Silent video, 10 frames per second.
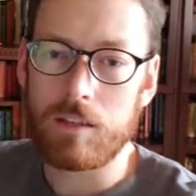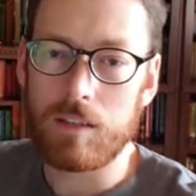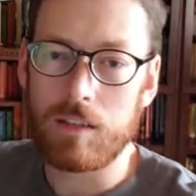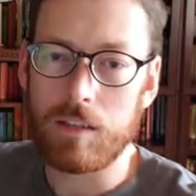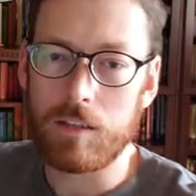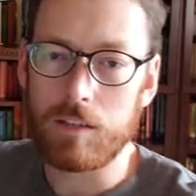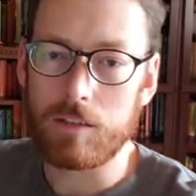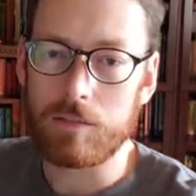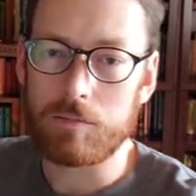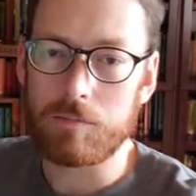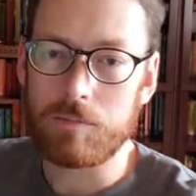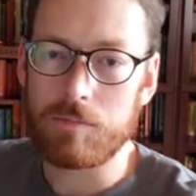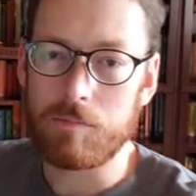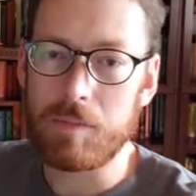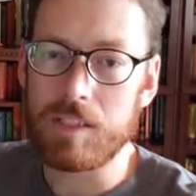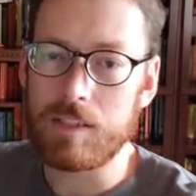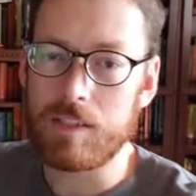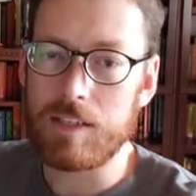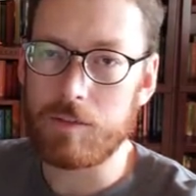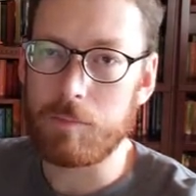our business
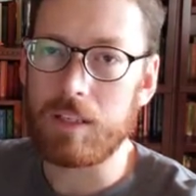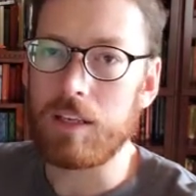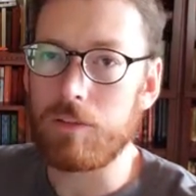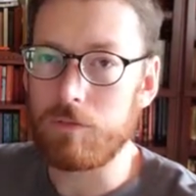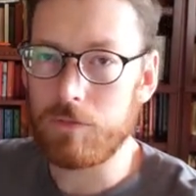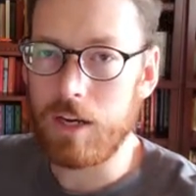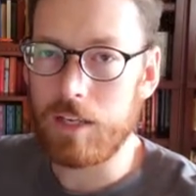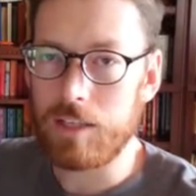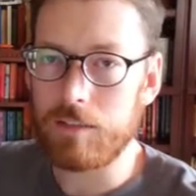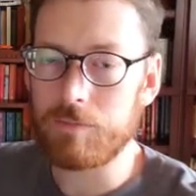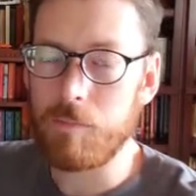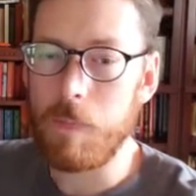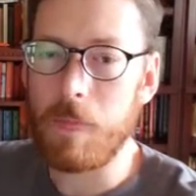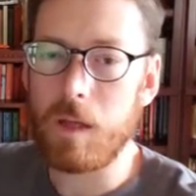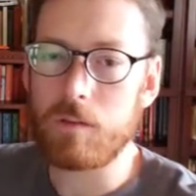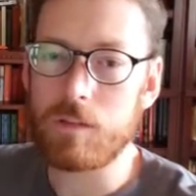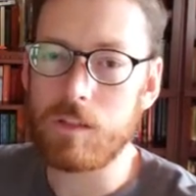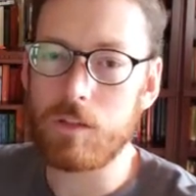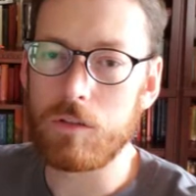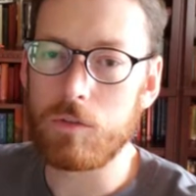days are Monday through Friday,
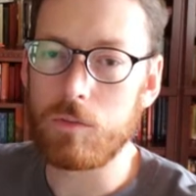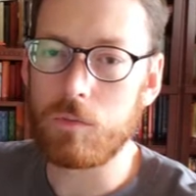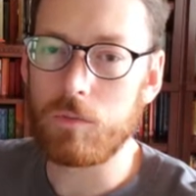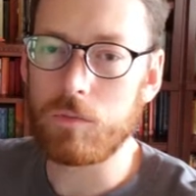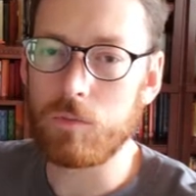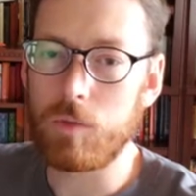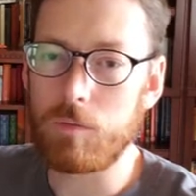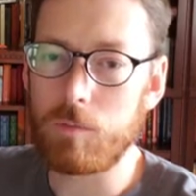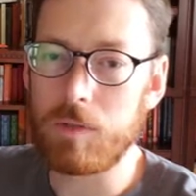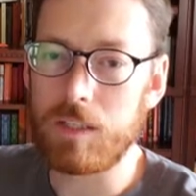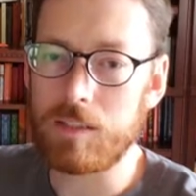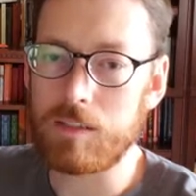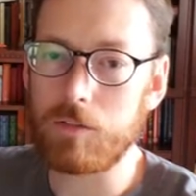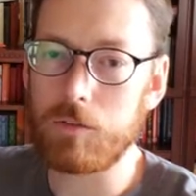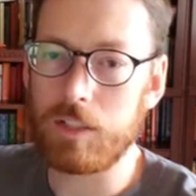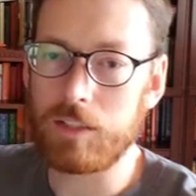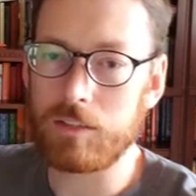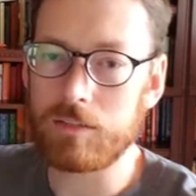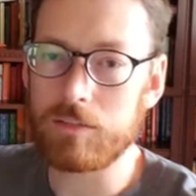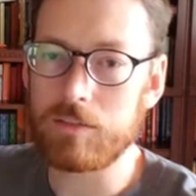so we would be excluding
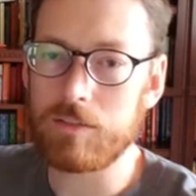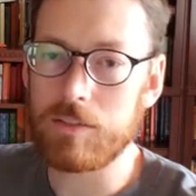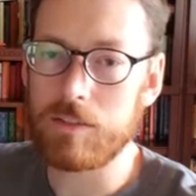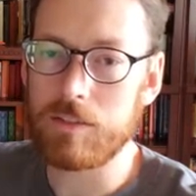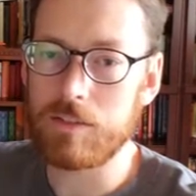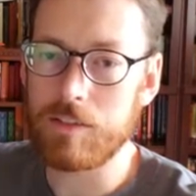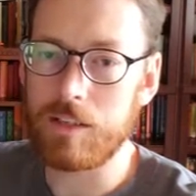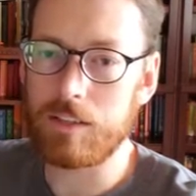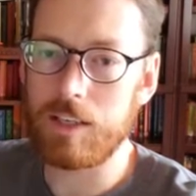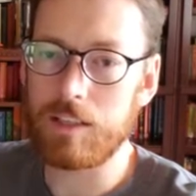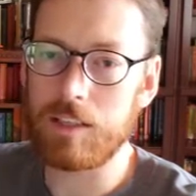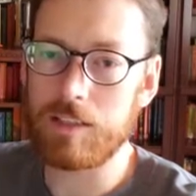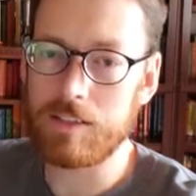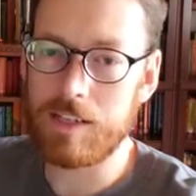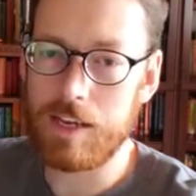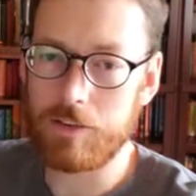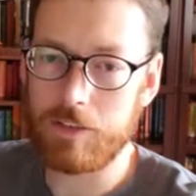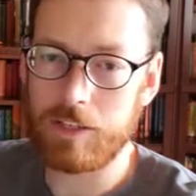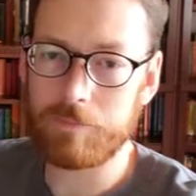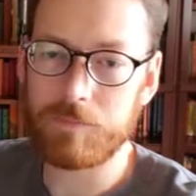Sunday and Saturday.
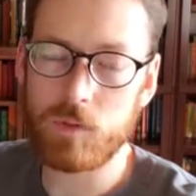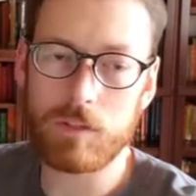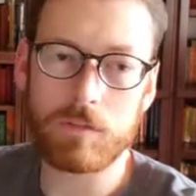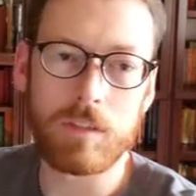So